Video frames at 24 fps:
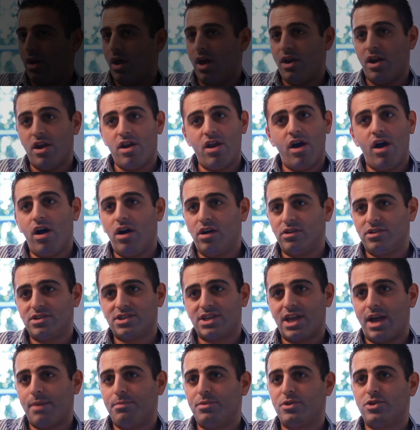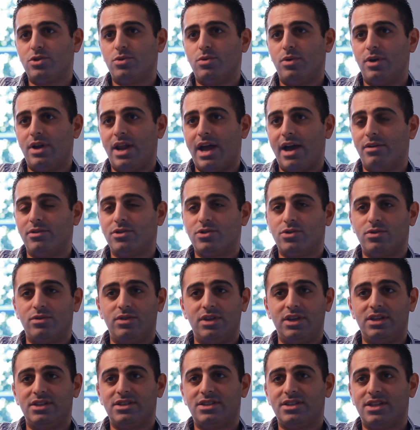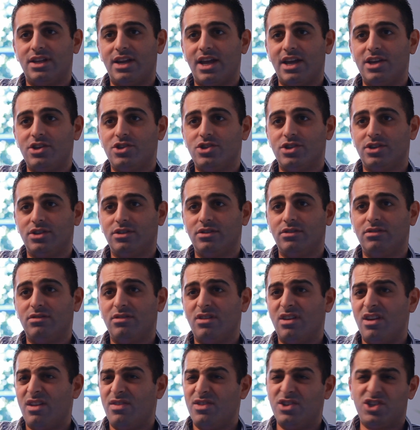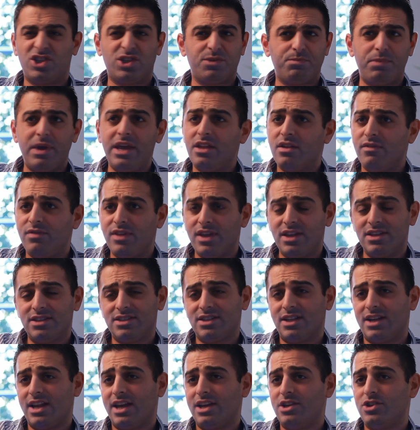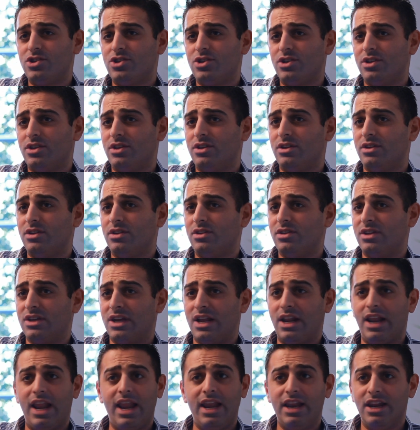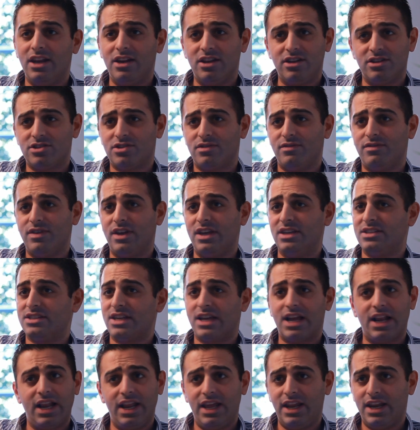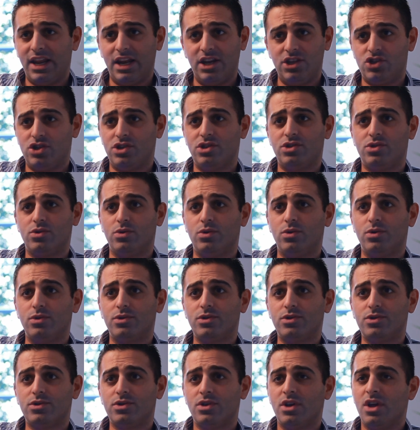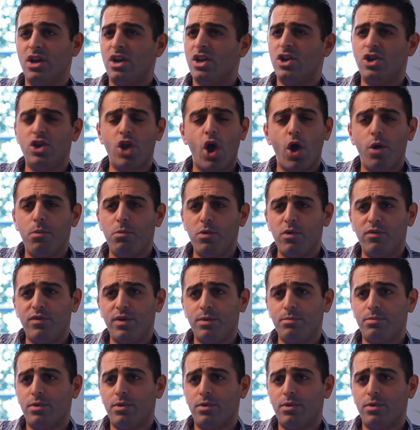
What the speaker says: an enhanced capital allowance on the installation, the speed of the installation, the cleanliness of it, it's a clean energy source, no moving